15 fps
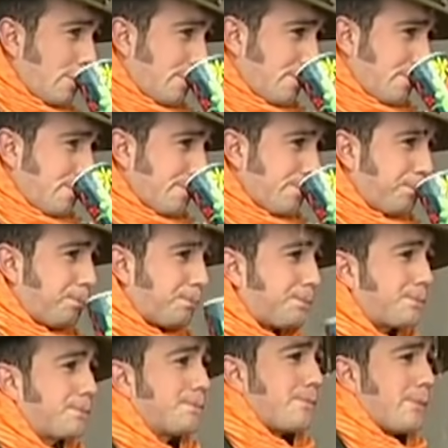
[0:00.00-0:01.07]
Coming right up.
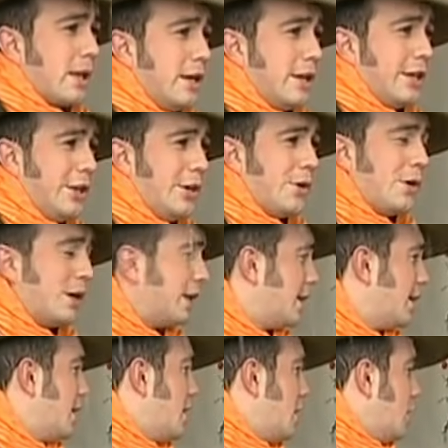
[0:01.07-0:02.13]
You know,
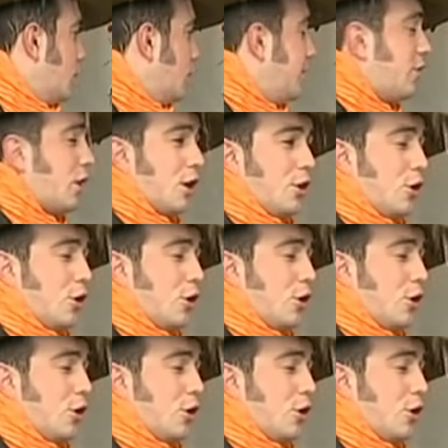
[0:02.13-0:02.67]
we've got